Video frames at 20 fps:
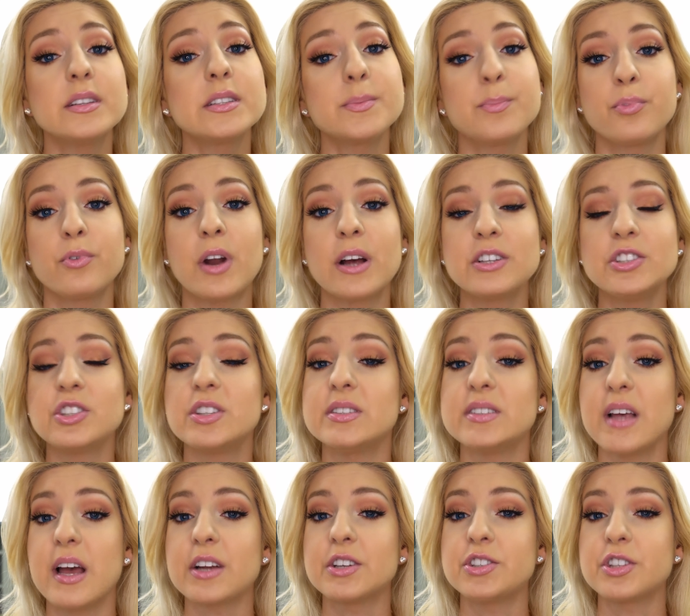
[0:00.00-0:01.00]
this brush is
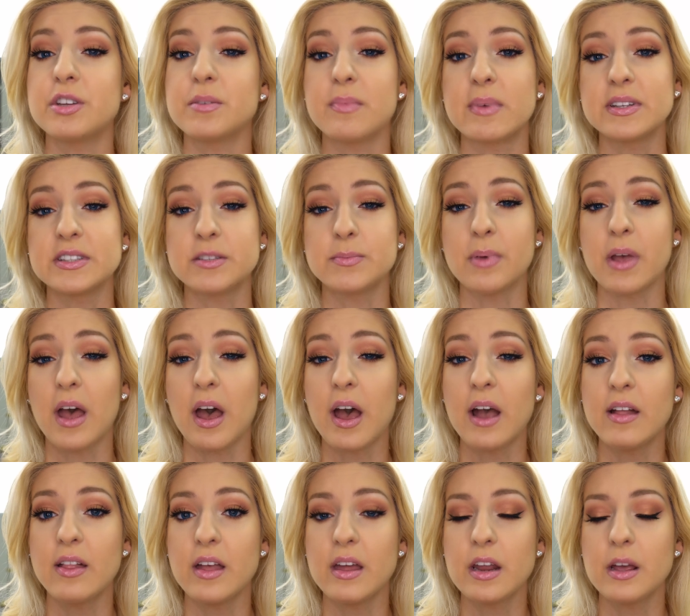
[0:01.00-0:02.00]
actually meant to be a
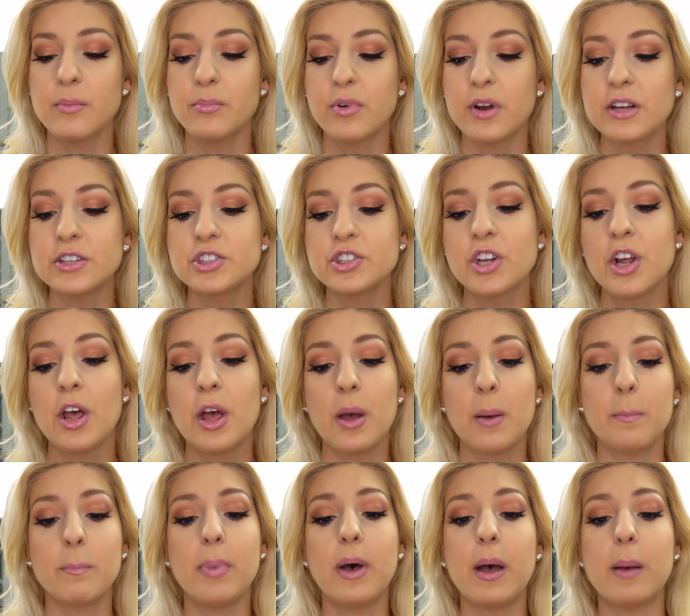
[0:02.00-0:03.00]
highlighting brush,
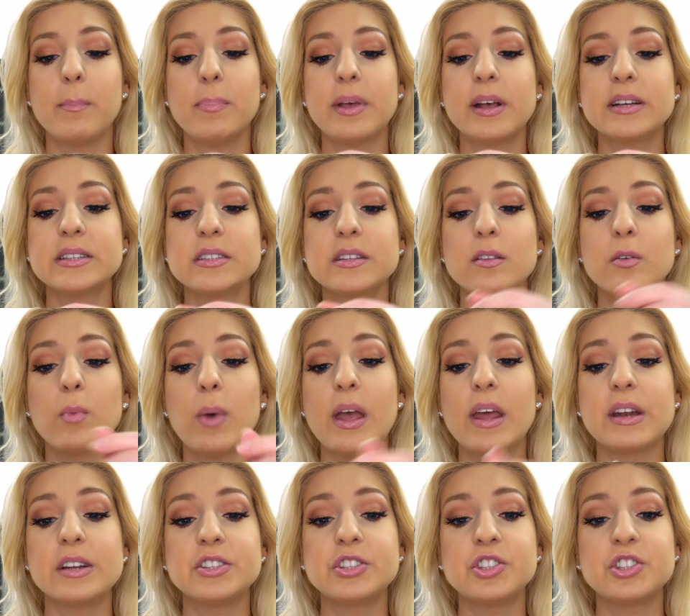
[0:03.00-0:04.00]
but because of the way
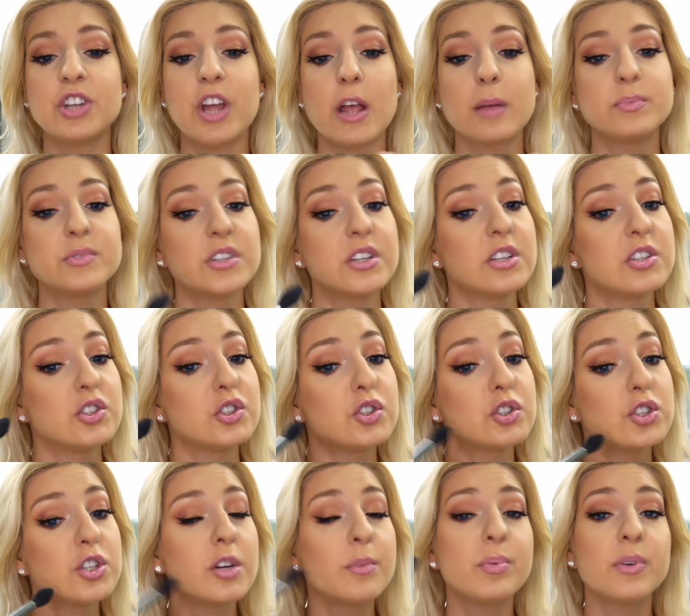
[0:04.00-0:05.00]
it is shaped, it is
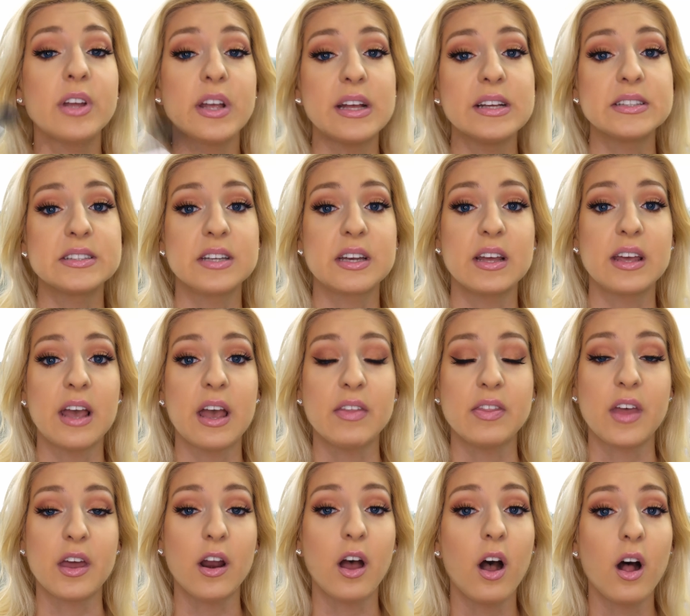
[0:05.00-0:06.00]
super easy to get in
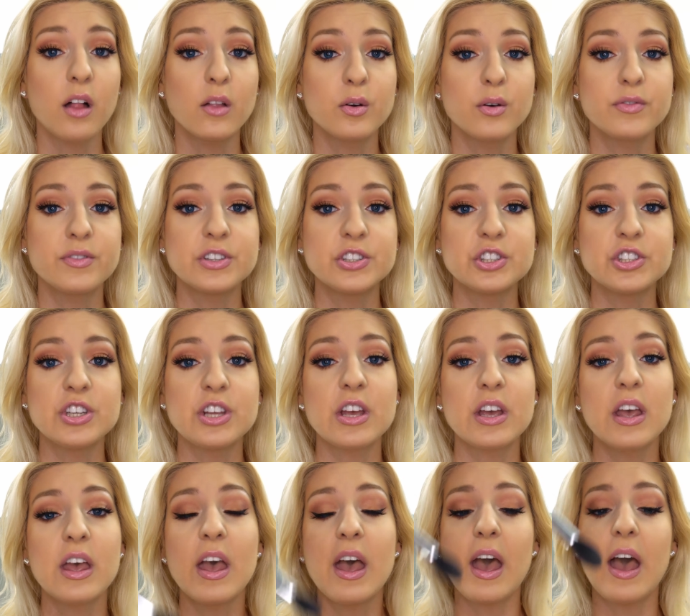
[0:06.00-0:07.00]
that hollow of the
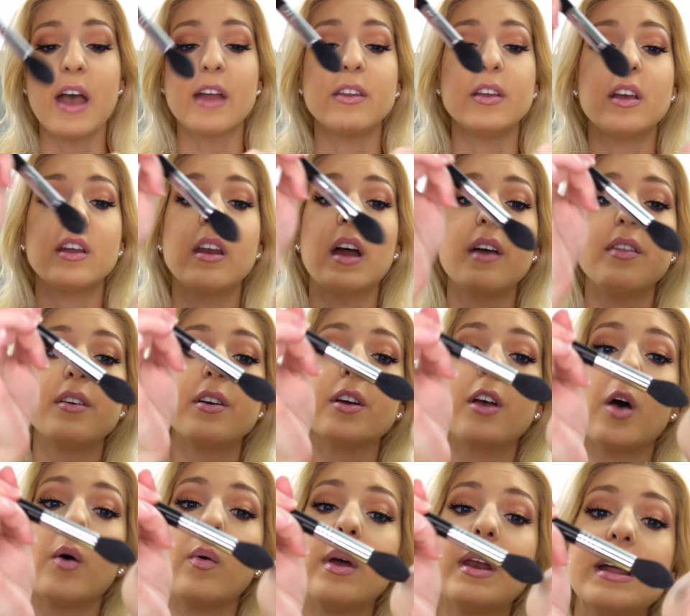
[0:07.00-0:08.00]
cheek, and you can either
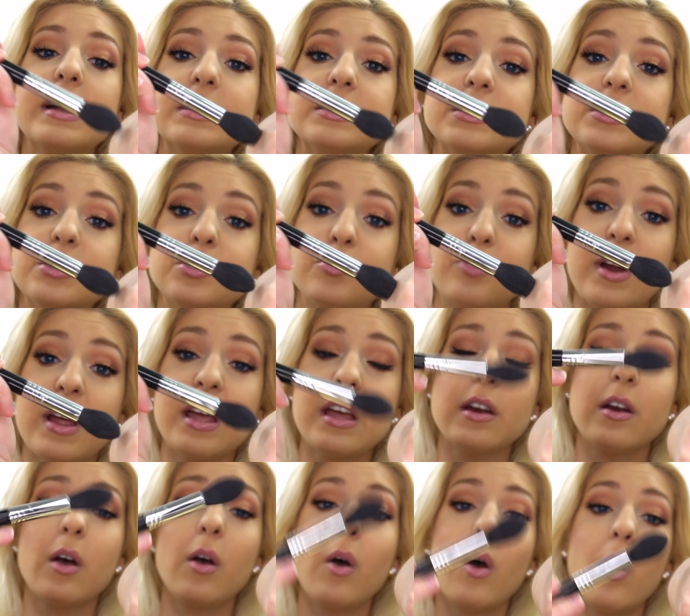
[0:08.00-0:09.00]
go at it
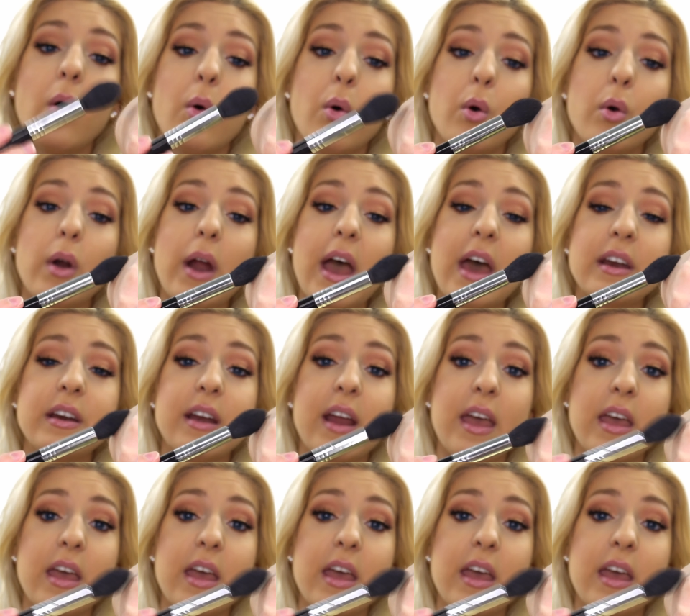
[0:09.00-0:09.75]
straight or at an